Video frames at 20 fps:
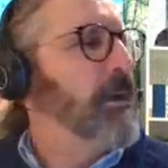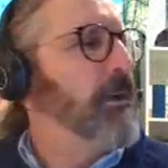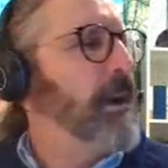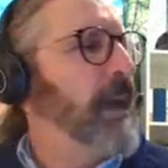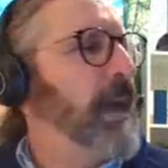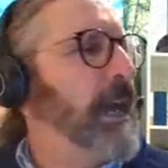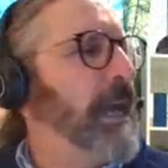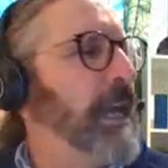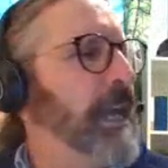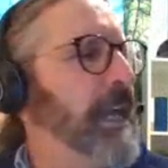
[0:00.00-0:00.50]

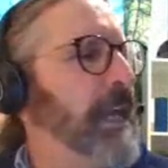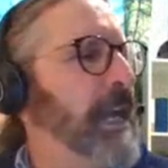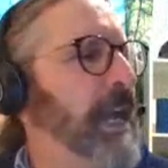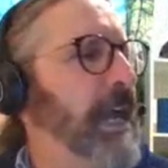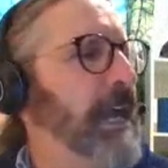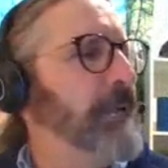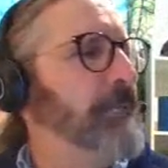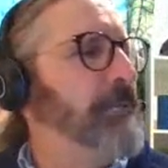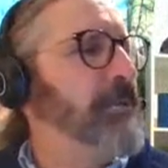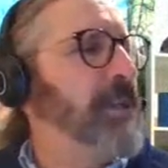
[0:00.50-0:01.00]
Right. An
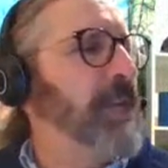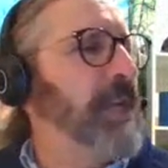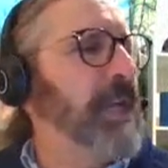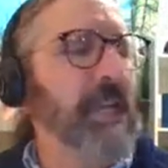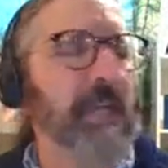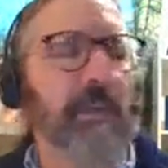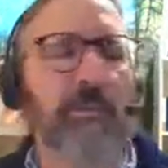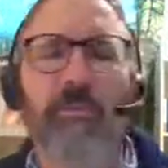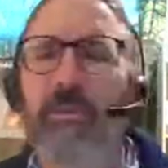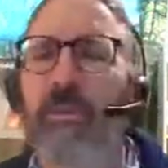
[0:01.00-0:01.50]

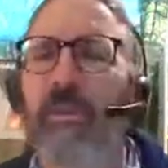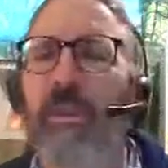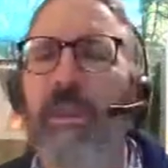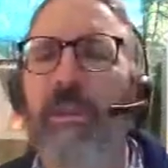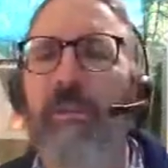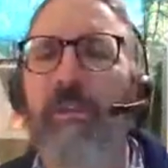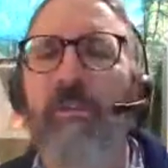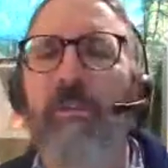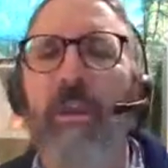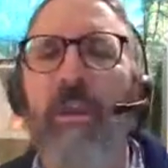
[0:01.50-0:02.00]
object
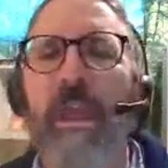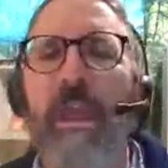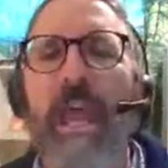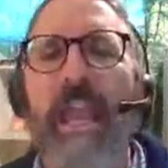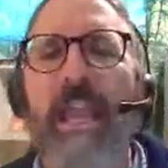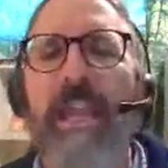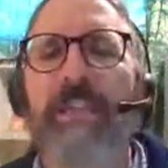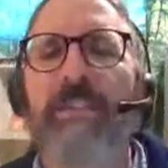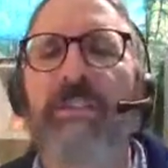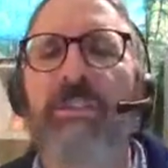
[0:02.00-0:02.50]

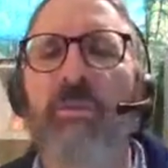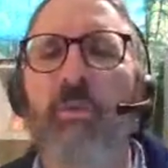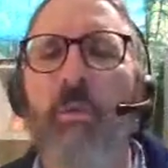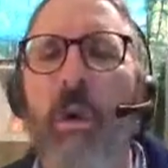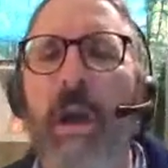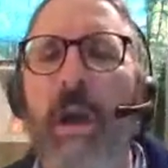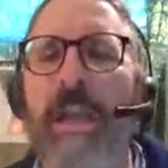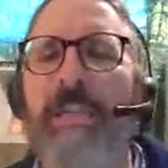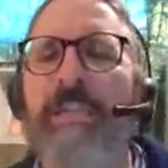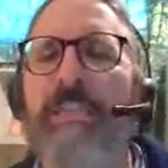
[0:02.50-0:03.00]
that has
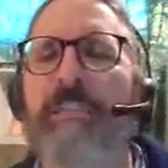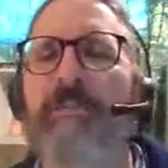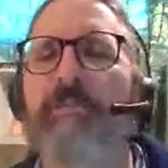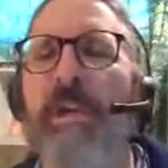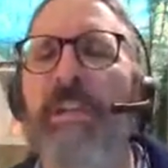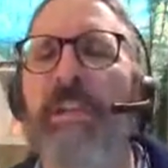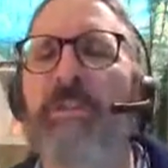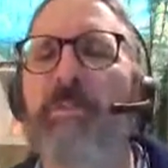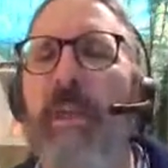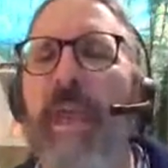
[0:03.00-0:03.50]
twice as
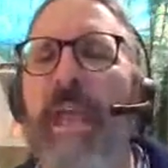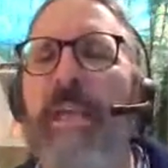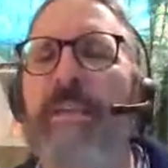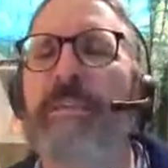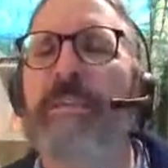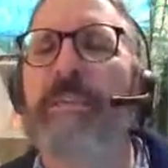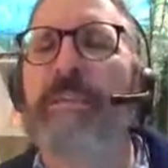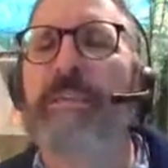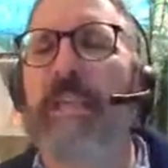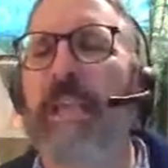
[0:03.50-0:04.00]
much
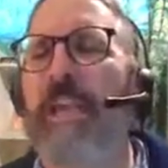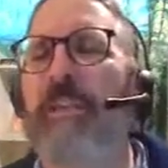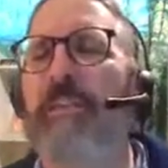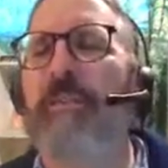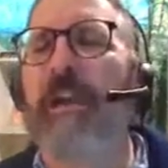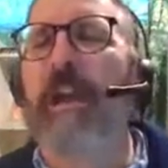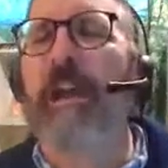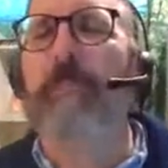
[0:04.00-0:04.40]
mass as another